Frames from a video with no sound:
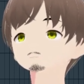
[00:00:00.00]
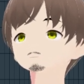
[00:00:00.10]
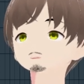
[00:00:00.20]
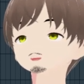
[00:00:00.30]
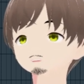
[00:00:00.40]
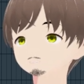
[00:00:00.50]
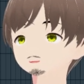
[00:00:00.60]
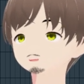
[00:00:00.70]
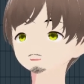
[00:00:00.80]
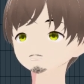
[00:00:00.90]

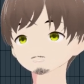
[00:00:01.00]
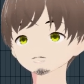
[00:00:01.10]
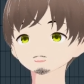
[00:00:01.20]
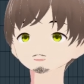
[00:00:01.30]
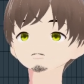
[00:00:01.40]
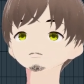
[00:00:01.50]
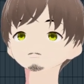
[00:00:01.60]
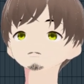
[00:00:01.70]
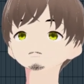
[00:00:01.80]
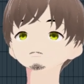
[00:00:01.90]
master chain,
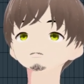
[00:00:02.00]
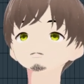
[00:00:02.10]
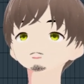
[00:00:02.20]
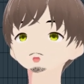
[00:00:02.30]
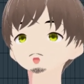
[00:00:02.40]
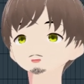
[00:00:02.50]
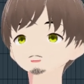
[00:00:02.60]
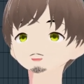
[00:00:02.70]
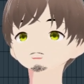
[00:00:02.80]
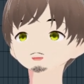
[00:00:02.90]
you'll learn
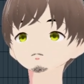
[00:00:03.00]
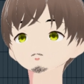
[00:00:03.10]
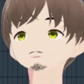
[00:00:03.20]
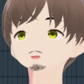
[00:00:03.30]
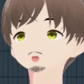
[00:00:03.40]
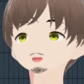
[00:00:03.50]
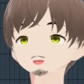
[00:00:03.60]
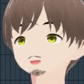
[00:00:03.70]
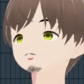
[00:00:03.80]
how to do it. So to download